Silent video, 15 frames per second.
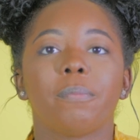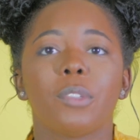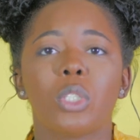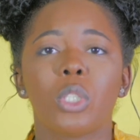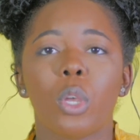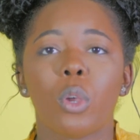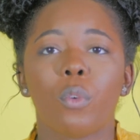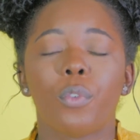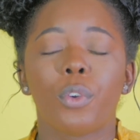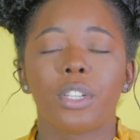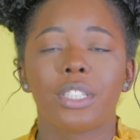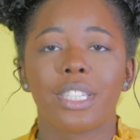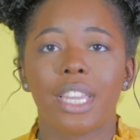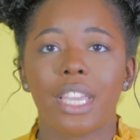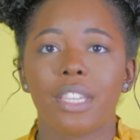So
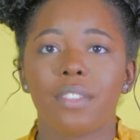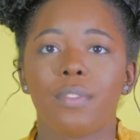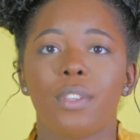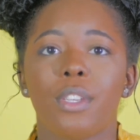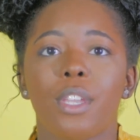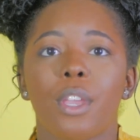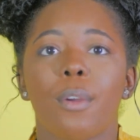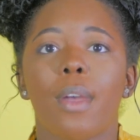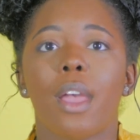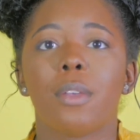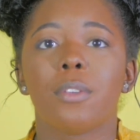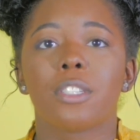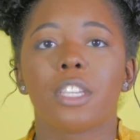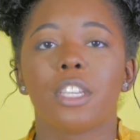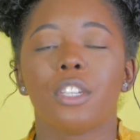for today's video, I
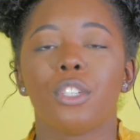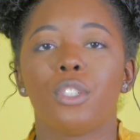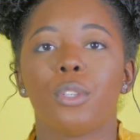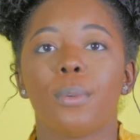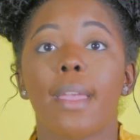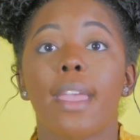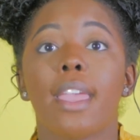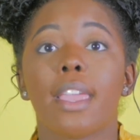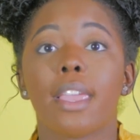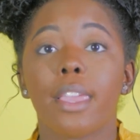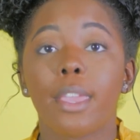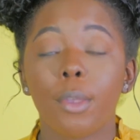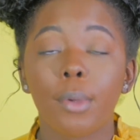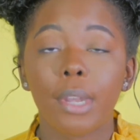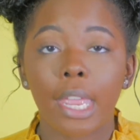was going to do a
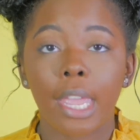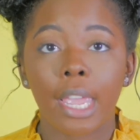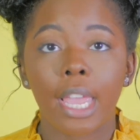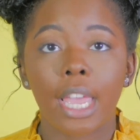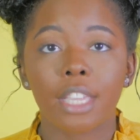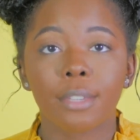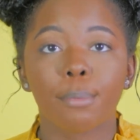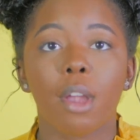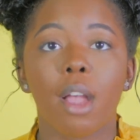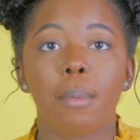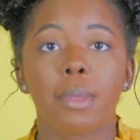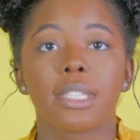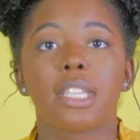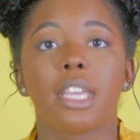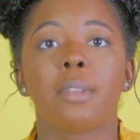Q&A as
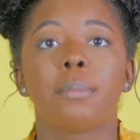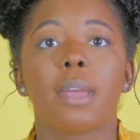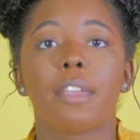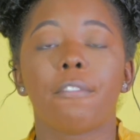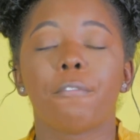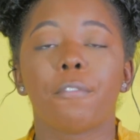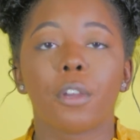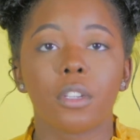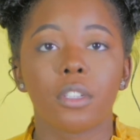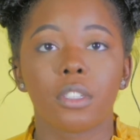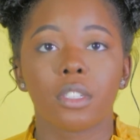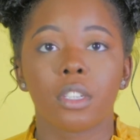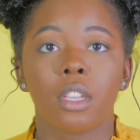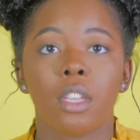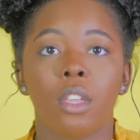promised in my
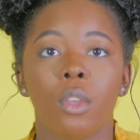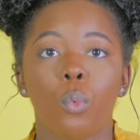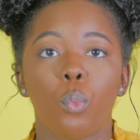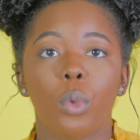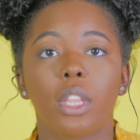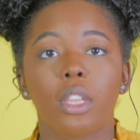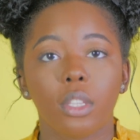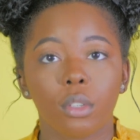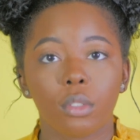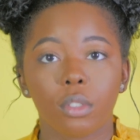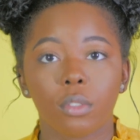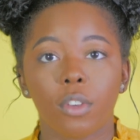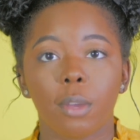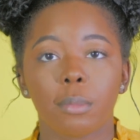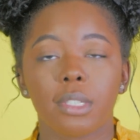first weekly dose
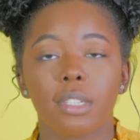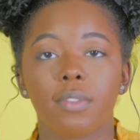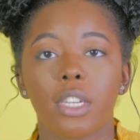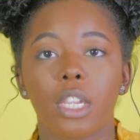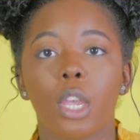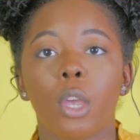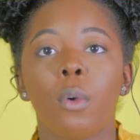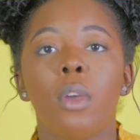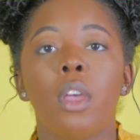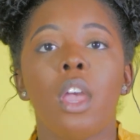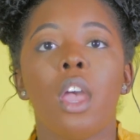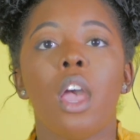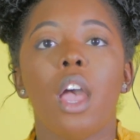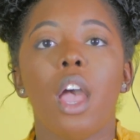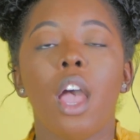of pharmacy video.
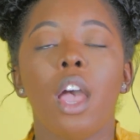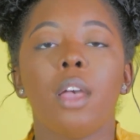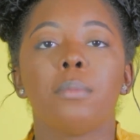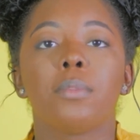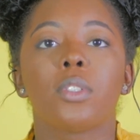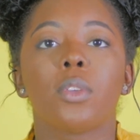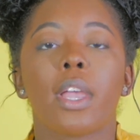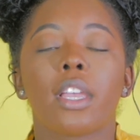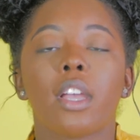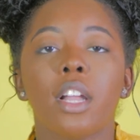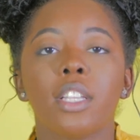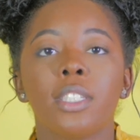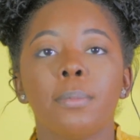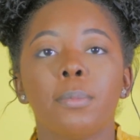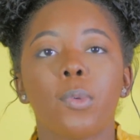So I
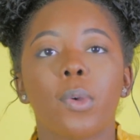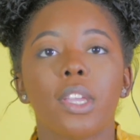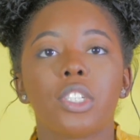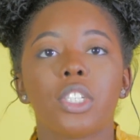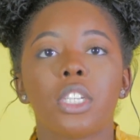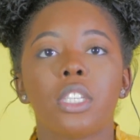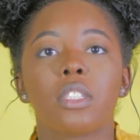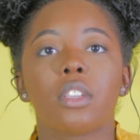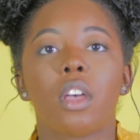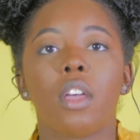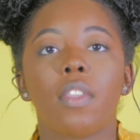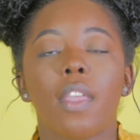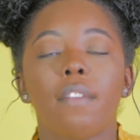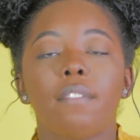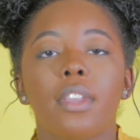got some questions
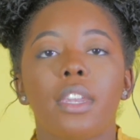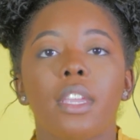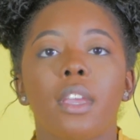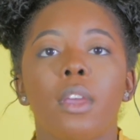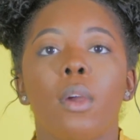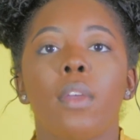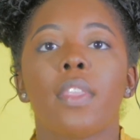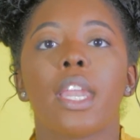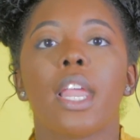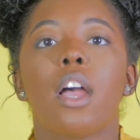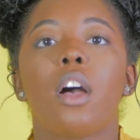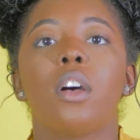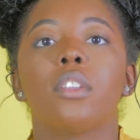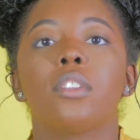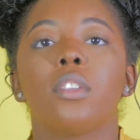on that video, and then
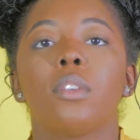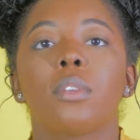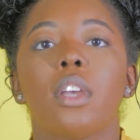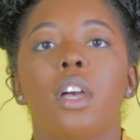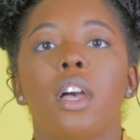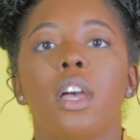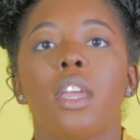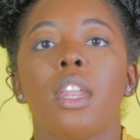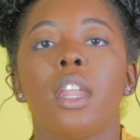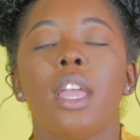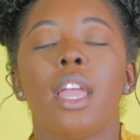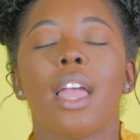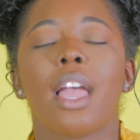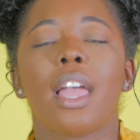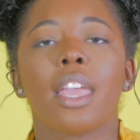
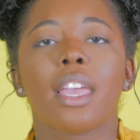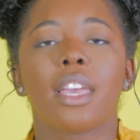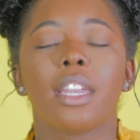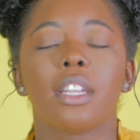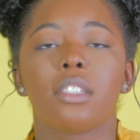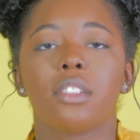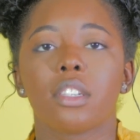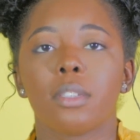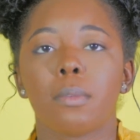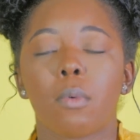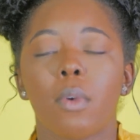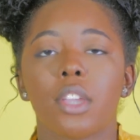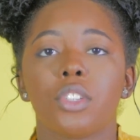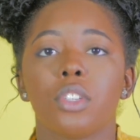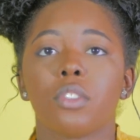I kind of took some
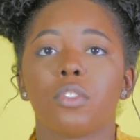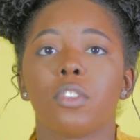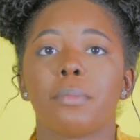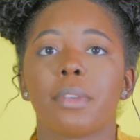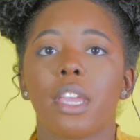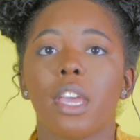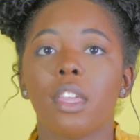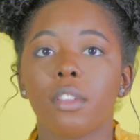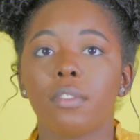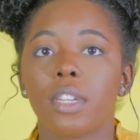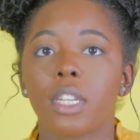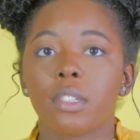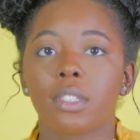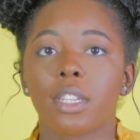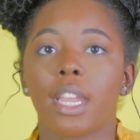questions from my other
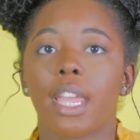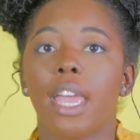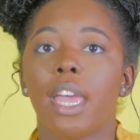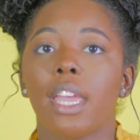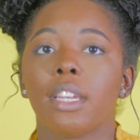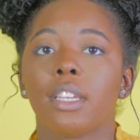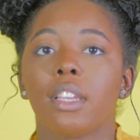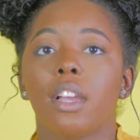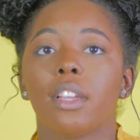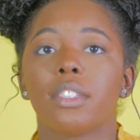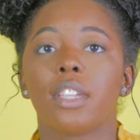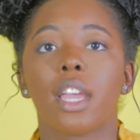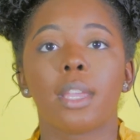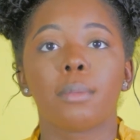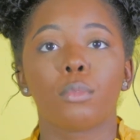videos that I hadn't got
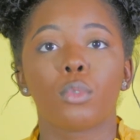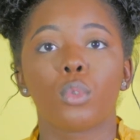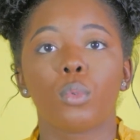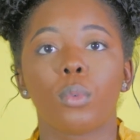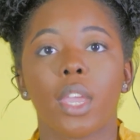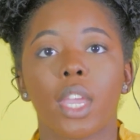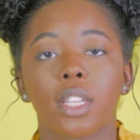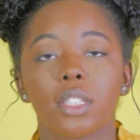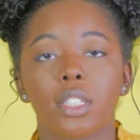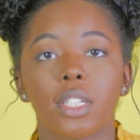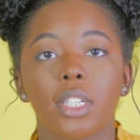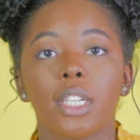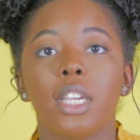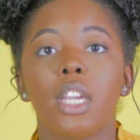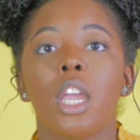time to
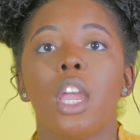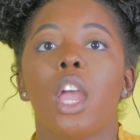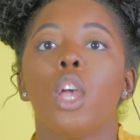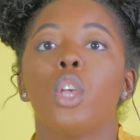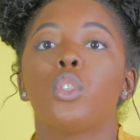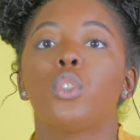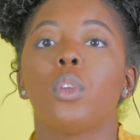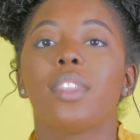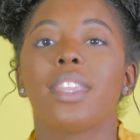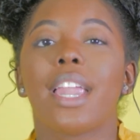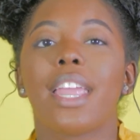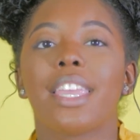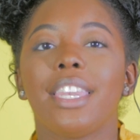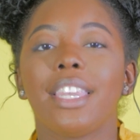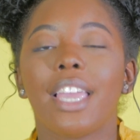answer, so that
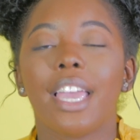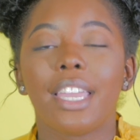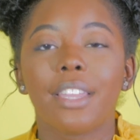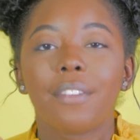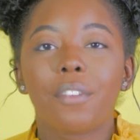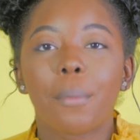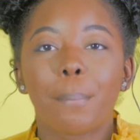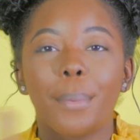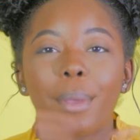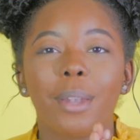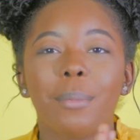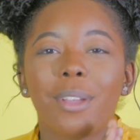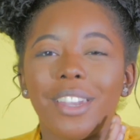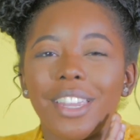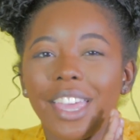I can kind of put
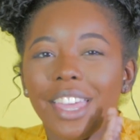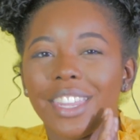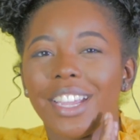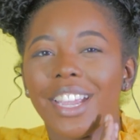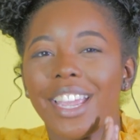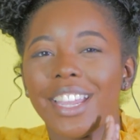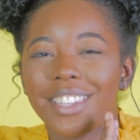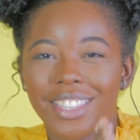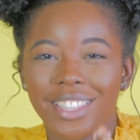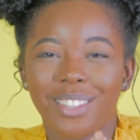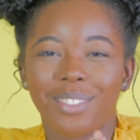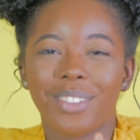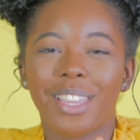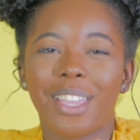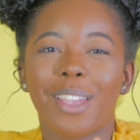them all together into
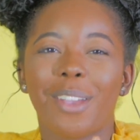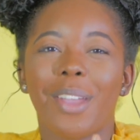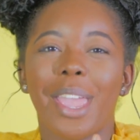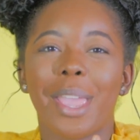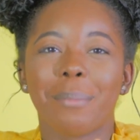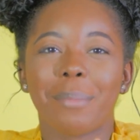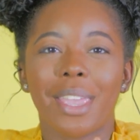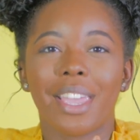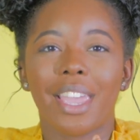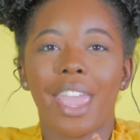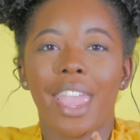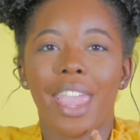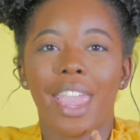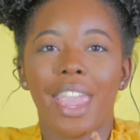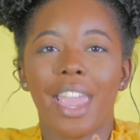this video and make
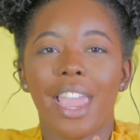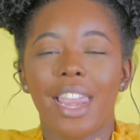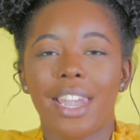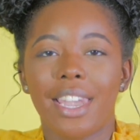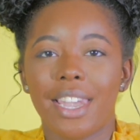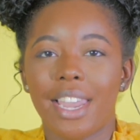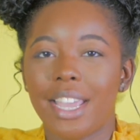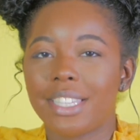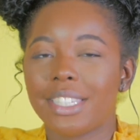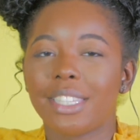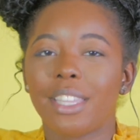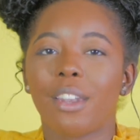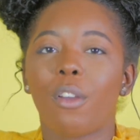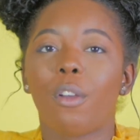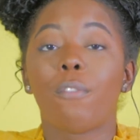a nice
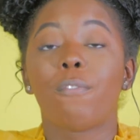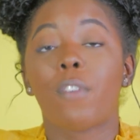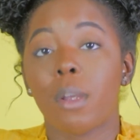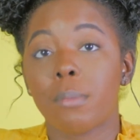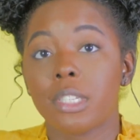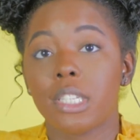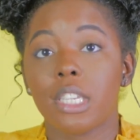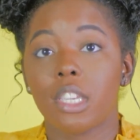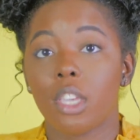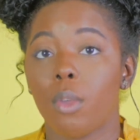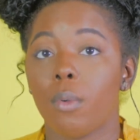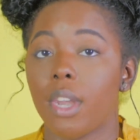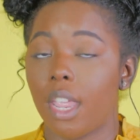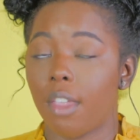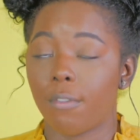little pharmacy
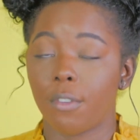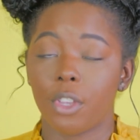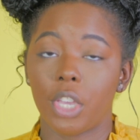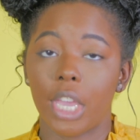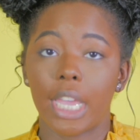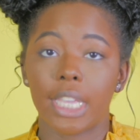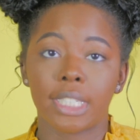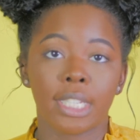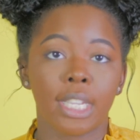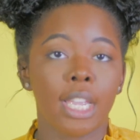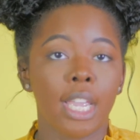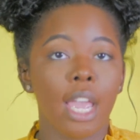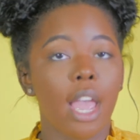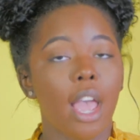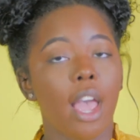Q&A for you guys.
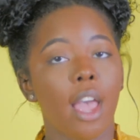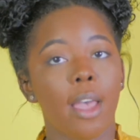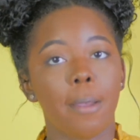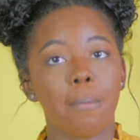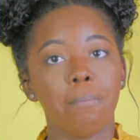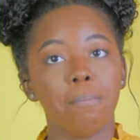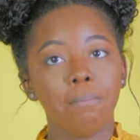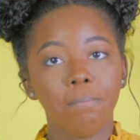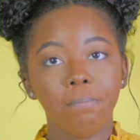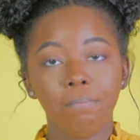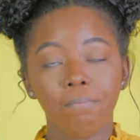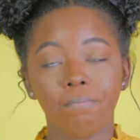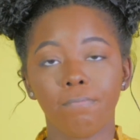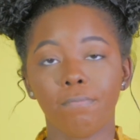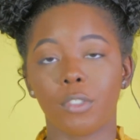
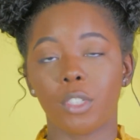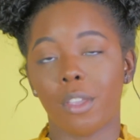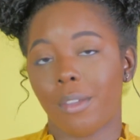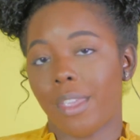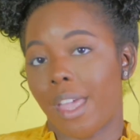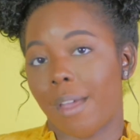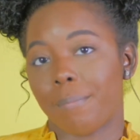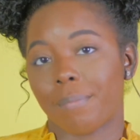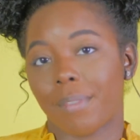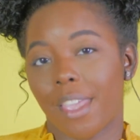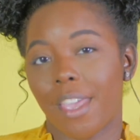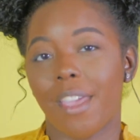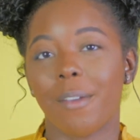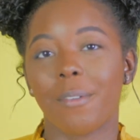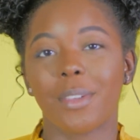So yeah,
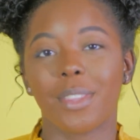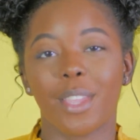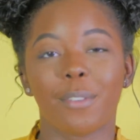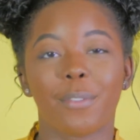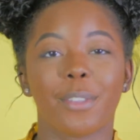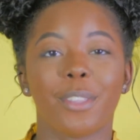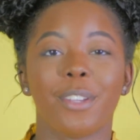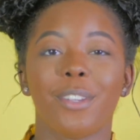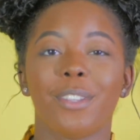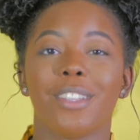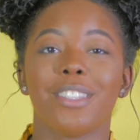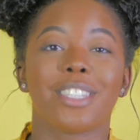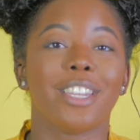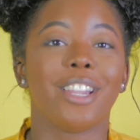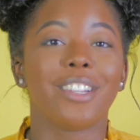without further ado,
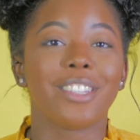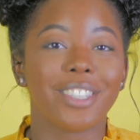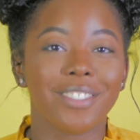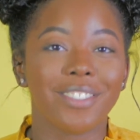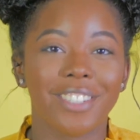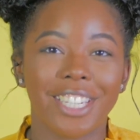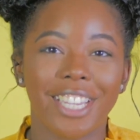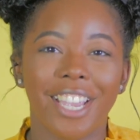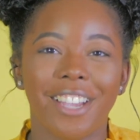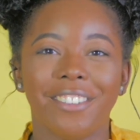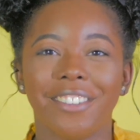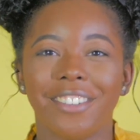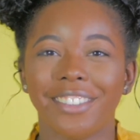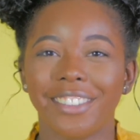let's get on to the video.